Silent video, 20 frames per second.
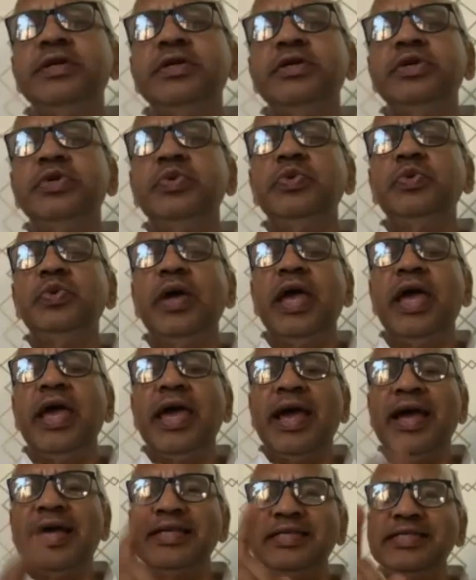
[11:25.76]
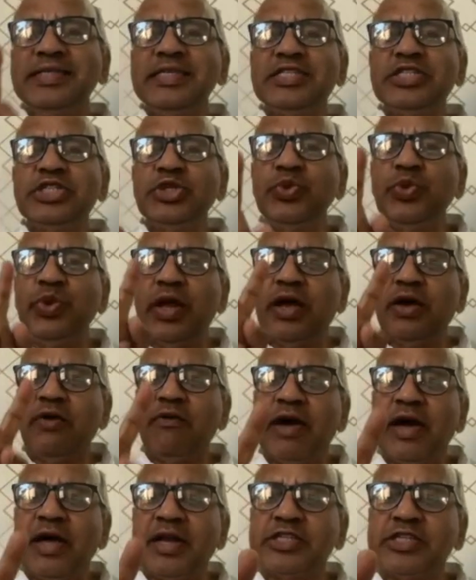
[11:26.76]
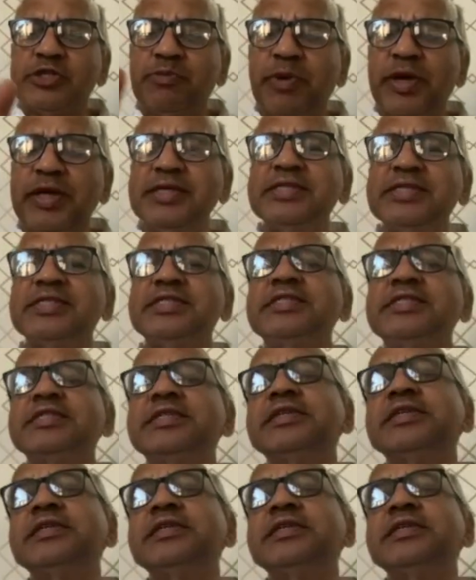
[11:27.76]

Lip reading: To exist, you require space.